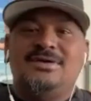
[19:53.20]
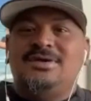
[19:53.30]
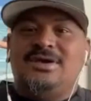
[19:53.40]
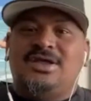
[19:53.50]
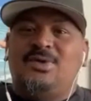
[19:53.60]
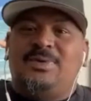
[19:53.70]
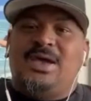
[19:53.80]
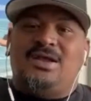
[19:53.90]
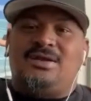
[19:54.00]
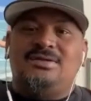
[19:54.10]

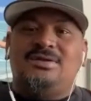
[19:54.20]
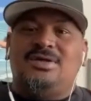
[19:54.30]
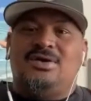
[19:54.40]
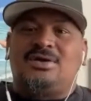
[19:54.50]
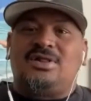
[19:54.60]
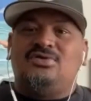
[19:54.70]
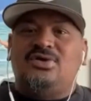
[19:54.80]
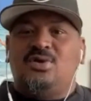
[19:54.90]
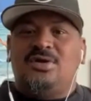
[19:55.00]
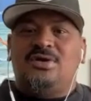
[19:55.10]
behind, a closed
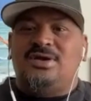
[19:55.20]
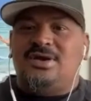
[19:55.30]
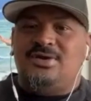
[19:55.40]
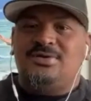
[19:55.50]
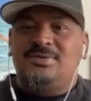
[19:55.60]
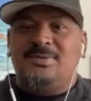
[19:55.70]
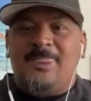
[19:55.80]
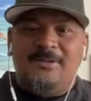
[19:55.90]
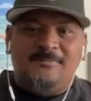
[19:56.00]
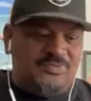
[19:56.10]
door,
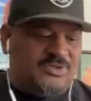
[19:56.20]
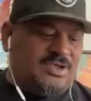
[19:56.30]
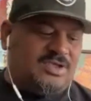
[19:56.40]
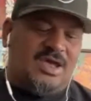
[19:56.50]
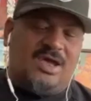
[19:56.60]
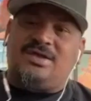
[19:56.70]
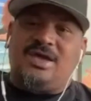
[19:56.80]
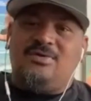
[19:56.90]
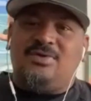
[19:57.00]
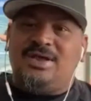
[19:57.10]

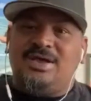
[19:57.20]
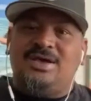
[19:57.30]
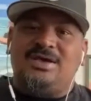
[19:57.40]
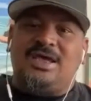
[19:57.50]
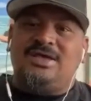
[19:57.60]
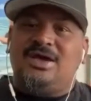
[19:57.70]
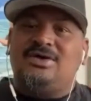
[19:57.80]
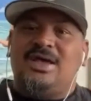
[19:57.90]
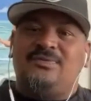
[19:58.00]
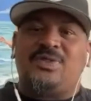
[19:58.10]
can't really get
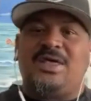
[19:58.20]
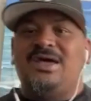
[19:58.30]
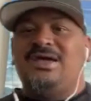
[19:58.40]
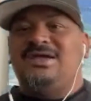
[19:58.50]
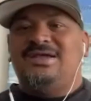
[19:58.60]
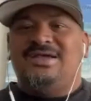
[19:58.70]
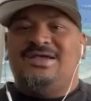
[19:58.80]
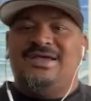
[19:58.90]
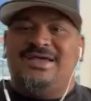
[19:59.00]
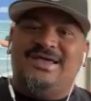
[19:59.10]
yelled at for
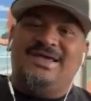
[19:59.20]
that.